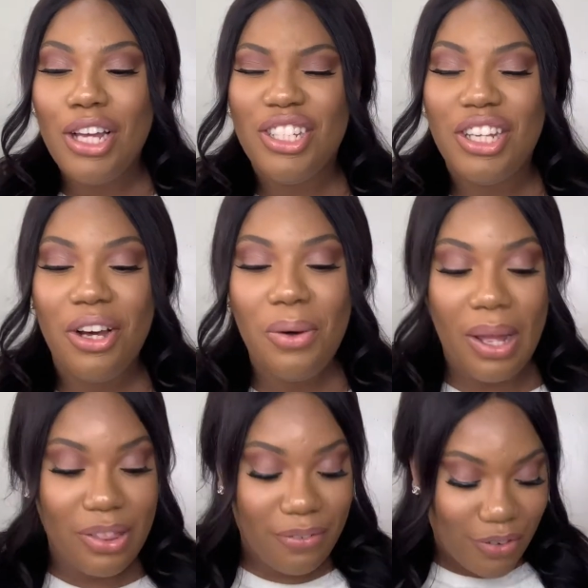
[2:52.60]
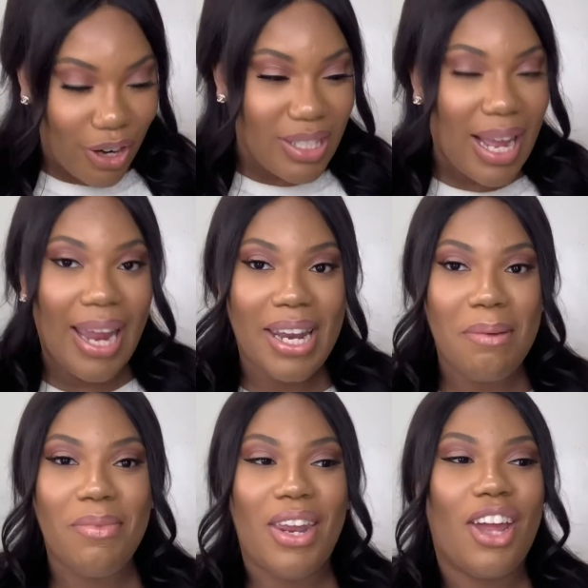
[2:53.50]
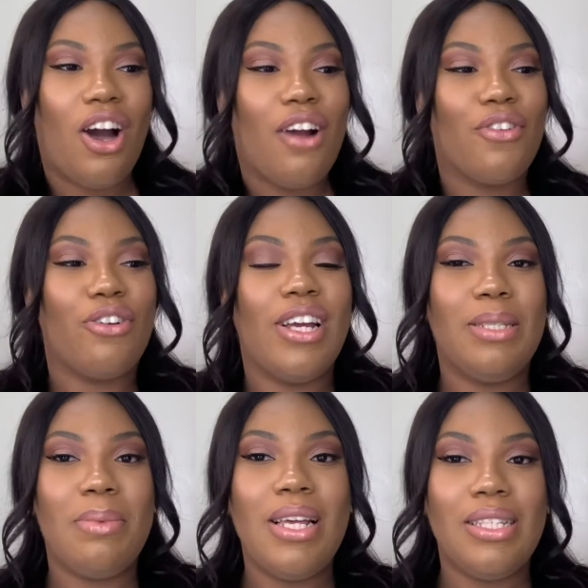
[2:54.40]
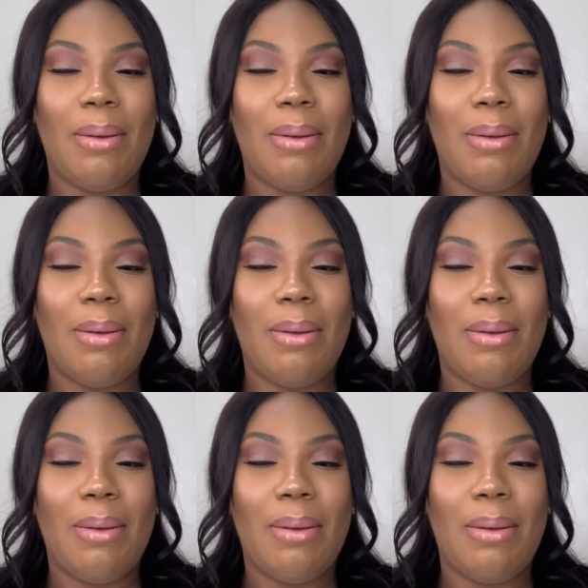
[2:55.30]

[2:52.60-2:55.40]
so the first item that I got for Christmas,